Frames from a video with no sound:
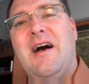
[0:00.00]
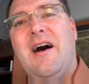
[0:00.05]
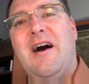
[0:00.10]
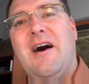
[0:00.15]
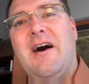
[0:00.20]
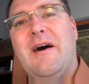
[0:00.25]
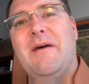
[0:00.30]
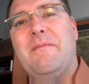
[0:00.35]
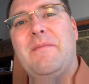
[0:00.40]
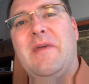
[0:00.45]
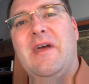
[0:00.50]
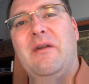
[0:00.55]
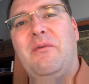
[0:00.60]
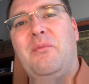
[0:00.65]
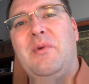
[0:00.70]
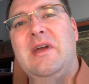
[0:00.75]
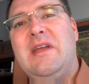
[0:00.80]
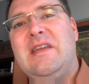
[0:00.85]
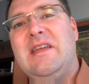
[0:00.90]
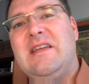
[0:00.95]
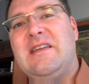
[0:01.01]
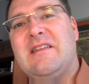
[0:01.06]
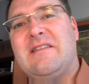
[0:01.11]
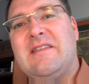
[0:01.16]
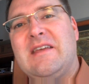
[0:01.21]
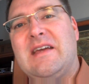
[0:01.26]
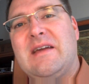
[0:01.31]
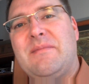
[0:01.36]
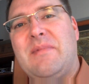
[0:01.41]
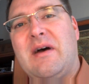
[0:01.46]
and we need to
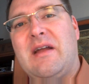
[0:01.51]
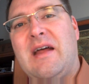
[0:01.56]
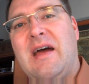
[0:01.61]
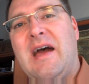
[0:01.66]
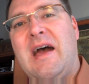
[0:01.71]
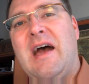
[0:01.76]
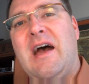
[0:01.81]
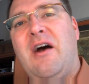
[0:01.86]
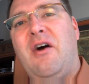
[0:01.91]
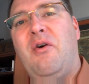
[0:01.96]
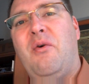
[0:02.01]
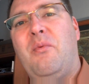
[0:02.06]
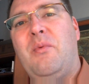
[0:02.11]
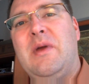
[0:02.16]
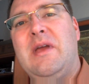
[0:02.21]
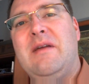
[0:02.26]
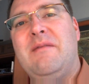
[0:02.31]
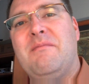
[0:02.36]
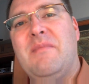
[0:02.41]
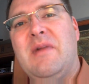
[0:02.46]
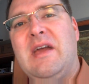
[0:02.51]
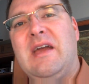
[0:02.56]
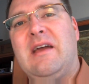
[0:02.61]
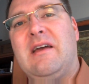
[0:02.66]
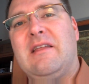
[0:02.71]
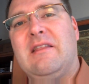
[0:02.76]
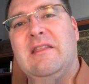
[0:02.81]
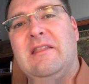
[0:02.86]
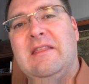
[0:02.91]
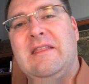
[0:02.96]
think about how we
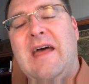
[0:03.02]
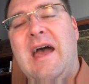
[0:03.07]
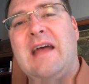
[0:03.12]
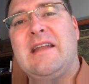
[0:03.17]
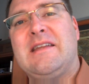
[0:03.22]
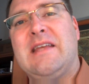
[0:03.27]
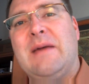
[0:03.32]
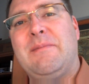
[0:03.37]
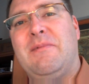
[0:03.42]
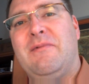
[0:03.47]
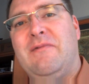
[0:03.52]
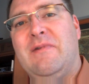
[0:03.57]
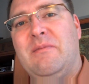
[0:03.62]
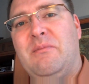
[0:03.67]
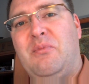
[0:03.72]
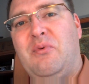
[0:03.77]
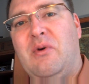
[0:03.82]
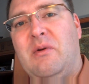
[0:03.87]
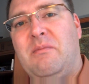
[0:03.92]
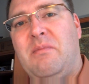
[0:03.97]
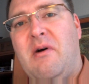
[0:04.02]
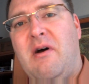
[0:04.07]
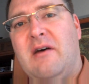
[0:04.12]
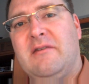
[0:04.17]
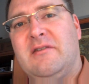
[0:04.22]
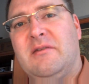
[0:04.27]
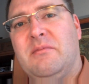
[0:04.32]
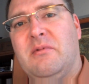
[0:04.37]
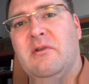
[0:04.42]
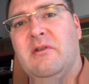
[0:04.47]
make that type of input
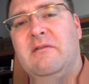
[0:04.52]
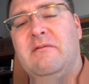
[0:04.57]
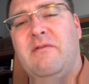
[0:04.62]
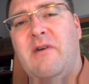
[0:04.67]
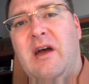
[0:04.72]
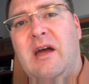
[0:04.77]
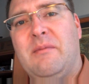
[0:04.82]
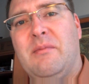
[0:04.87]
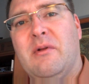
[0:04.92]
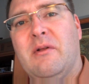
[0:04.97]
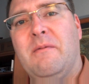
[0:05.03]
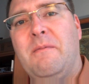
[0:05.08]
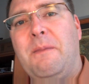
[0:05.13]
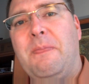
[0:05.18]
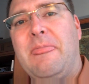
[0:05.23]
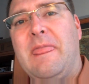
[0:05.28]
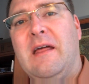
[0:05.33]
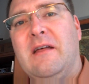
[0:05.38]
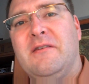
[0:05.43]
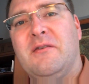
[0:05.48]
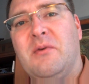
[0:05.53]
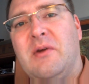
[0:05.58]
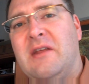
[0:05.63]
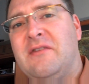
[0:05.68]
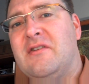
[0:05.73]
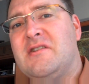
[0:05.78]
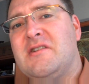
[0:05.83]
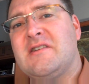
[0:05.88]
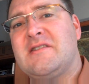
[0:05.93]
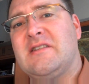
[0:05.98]
possible and viable, so it
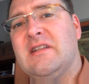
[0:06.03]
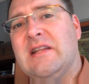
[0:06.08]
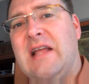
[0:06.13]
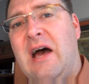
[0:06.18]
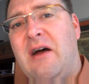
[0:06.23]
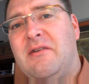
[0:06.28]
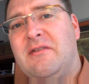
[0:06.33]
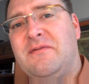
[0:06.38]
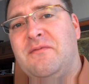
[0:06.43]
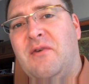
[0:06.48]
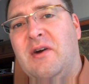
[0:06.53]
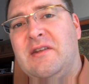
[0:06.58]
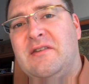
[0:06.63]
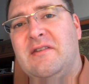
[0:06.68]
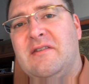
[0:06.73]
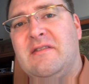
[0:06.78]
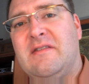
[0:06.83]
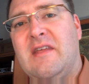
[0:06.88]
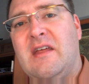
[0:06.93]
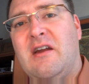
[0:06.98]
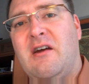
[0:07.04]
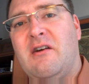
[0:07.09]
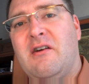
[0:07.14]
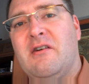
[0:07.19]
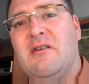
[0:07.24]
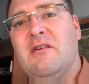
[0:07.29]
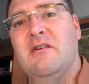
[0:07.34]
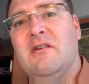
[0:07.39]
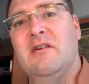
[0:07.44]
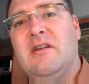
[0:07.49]
isn't just the loudest voices that are
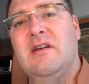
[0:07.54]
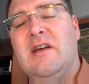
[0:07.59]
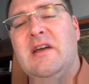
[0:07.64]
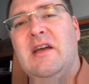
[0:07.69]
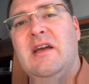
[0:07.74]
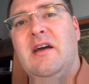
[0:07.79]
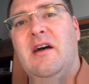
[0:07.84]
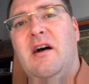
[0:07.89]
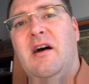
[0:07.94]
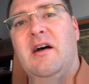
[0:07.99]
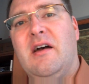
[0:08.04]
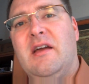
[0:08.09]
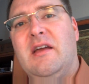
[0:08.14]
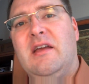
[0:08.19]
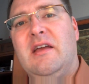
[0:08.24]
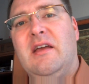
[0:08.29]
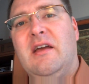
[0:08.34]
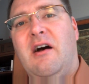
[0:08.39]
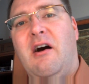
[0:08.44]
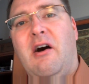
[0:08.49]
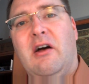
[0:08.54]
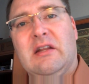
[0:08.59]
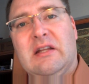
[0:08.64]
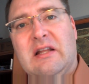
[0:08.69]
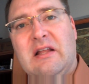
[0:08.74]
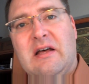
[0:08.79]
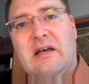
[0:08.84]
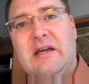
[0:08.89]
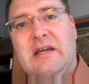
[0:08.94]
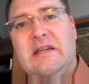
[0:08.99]
heard
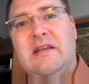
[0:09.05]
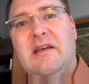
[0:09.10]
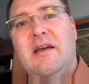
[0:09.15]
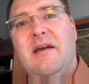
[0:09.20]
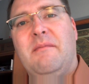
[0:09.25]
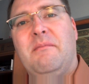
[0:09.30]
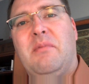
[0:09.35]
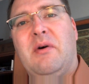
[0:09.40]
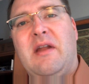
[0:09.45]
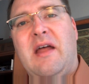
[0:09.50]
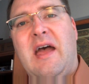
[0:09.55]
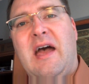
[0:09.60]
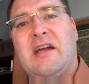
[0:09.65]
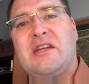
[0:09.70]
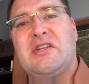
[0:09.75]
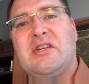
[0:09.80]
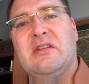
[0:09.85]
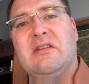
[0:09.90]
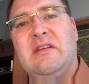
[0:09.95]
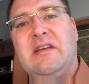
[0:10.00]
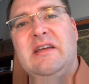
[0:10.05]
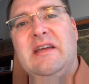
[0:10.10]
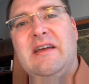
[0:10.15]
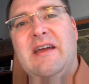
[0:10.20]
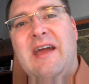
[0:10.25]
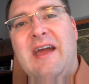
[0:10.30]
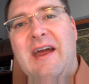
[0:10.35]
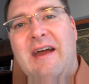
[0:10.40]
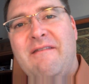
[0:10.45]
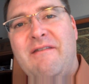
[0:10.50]
online, but actually
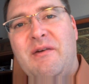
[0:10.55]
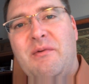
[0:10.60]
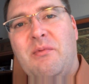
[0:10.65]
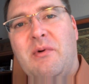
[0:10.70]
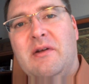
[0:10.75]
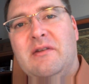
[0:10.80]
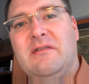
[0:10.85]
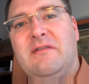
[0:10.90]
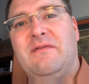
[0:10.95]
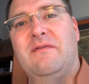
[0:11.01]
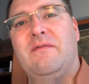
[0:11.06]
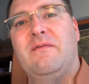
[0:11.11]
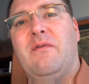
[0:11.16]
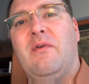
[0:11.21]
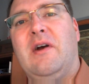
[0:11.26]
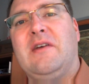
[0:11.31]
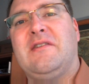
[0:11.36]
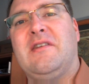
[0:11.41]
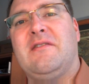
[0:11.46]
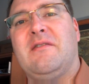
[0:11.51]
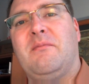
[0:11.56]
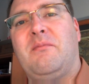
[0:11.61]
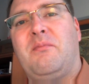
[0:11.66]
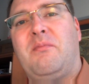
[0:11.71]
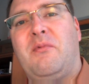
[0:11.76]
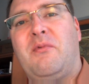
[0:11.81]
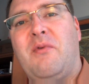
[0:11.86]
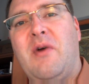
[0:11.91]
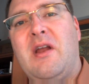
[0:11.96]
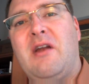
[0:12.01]
everyone's voice has a
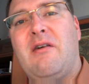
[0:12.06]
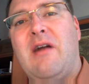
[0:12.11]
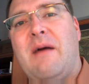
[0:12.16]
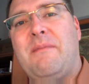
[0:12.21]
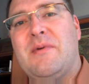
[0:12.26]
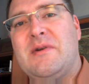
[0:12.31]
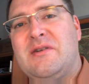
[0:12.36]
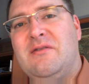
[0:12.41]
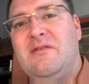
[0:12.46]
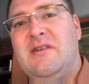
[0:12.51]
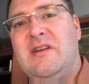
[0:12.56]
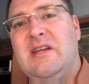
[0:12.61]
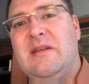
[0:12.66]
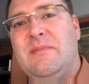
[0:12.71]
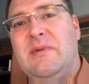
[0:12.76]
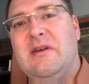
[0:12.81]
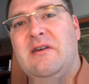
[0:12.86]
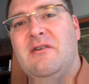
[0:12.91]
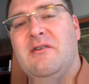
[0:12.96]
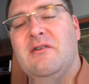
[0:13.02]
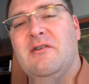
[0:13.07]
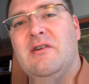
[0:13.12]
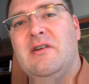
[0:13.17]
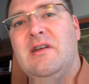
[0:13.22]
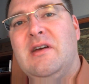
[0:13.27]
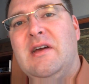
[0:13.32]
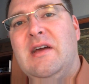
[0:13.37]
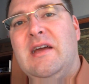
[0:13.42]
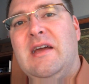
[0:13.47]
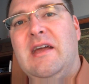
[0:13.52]
greater opportunity to be
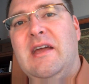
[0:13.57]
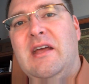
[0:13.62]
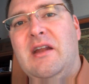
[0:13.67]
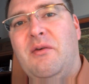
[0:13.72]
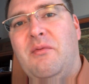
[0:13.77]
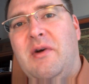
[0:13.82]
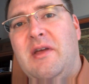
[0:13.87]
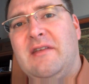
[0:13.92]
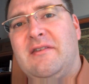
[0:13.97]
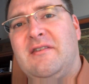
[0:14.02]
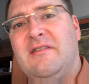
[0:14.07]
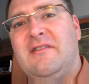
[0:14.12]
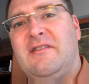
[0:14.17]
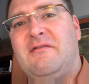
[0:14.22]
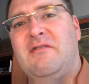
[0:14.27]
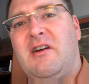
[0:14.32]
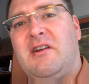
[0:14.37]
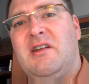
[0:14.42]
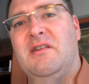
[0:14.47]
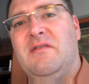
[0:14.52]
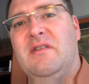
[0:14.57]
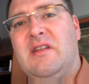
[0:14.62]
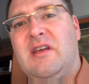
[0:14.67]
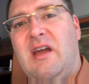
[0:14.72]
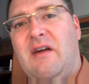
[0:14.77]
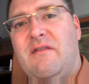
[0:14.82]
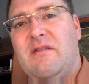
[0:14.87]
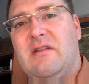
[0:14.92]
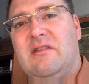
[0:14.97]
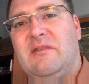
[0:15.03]
heard in a way that's constructive in the
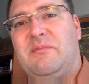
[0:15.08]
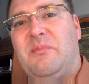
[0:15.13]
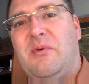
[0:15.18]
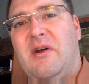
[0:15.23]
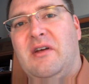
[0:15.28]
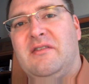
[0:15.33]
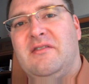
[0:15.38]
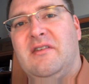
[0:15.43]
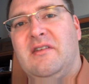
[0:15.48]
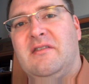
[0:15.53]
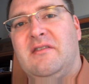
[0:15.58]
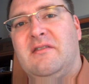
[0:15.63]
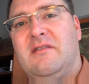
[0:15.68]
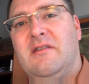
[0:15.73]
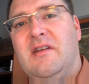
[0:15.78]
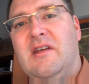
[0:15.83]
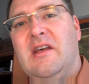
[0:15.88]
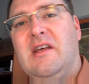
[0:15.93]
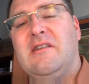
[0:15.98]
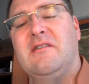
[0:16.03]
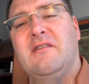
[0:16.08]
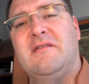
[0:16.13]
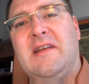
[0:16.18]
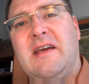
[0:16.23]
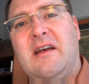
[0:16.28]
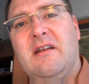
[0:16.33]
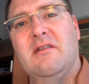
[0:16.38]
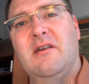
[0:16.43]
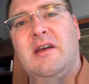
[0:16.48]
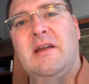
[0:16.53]
governance process. So
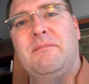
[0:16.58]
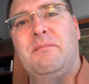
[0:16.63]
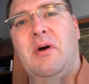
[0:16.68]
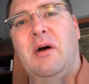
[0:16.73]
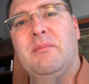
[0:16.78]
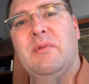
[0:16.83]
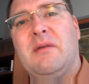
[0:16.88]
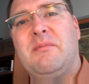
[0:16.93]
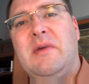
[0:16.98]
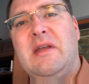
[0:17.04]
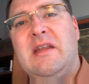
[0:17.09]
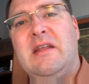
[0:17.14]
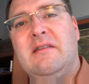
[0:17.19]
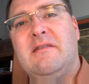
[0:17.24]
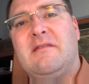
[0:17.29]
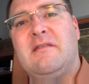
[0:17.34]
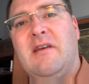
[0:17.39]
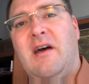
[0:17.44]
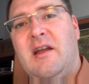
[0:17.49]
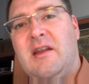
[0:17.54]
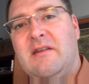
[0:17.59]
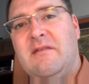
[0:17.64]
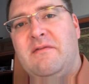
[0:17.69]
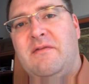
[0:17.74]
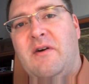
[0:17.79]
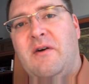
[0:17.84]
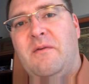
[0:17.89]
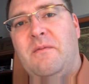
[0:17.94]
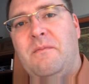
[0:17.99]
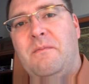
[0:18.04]
take a look at
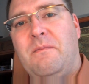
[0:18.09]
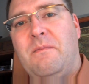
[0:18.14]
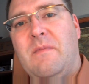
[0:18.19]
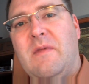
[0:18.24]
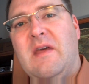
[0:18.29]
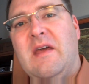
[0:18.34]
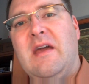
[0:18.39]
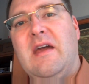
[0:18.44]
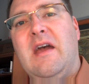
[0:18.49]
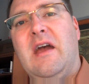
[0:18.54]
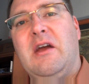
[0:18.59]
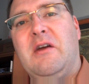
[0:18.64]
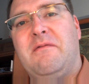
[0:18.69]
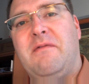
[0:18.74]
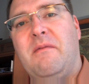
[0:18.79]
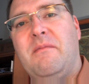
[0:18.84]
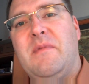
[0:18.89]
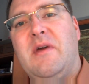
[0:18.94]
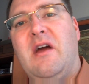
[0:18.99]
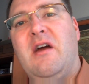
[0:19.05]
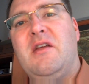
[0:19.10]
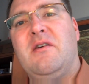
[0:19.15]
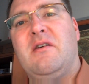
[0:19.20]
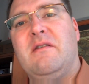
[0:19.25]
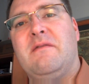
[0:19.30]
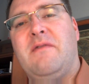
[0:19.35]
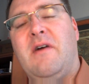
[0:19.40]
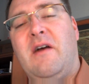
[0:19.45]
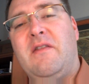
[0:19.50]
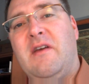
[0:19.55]
PublicMeetings.Info, and from there you
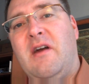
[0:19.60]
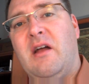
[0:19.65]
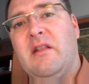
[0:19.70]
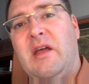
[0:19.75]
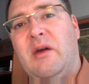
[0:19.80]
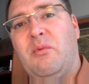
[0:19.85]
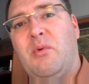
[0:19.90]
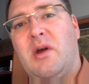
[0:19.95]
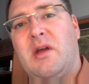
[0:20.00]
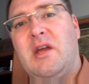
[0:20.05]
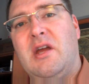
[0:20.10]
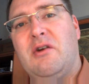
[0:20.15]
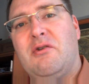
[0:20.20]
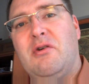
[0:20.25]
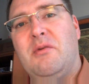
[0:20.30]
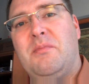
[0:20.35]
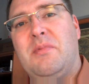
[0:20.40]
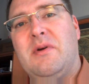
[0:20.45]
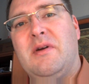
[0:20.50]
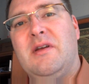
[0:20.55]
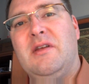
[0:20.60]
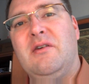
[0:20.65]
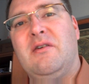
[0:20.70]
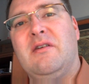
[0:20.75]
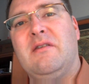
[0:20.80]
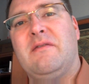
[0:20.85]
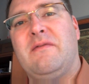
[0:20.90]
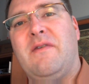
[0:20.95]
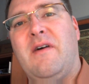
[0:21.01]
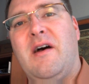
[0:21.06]
can find the online working group, you
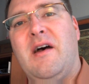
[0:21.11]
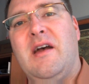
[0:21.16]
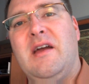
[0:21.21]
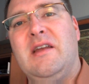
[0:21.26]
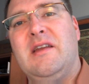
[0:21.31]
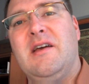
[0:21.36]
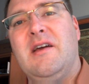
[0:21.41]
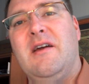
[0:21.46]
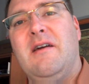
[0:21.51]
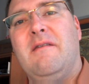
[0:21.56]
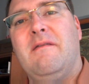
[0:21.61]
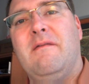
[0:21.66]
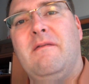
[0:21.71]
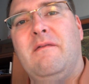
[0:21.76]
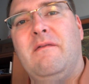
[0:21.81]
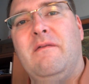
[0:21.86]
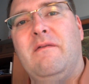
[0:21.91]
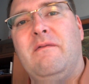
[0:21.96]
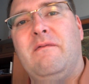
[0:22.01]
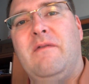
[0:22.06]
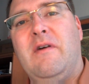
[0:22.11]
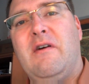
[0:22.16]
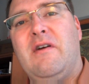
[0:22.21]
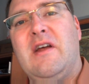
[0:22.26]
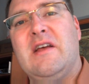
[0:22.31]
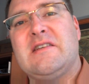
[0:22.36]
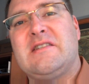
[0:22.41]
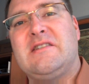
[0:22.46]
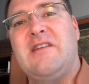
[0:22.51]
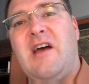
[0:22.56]
can find
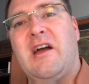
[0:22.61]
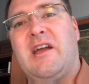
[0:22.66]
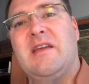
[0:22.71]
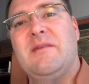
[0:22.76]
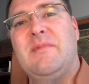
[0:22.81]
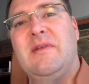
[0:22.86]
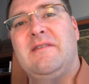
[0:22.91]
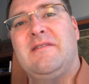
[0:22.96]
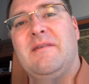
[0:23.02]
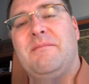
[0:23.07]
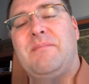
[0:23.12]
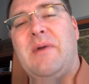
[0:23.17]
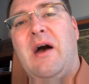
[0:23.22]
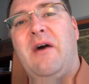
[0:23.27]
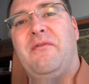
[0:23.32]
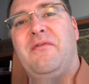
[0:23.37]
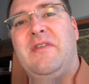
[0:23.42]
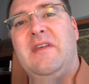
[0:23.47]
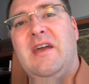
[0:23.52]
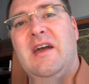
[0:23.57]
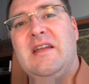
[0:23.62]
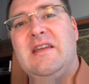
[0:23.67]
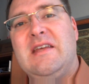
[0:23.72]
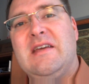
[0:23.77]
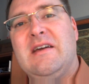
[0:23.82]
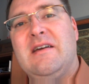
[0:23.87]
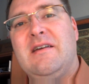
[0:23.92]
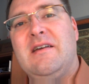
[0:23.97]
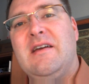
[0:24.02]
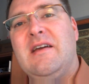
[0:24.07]
various documents about the
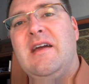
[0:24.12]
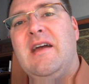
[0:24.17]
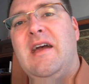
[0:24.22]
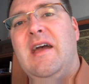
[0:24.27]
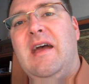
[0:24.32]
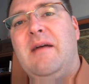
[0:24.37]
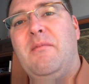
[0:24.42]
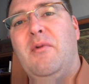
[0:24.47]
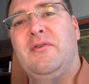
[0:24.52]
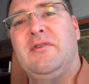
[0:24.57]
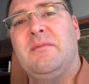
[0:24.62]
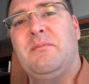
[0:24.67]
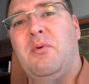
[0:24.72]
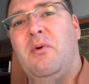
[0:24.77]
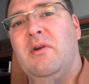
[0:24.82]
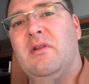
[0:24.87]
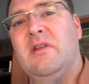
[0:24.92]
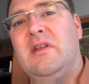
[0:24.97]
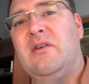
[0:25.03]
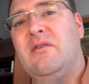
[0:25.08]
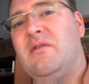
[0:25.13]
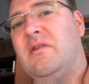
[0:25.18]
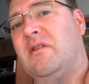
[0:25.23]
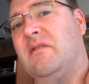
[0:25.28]
idea, and most importantly, you can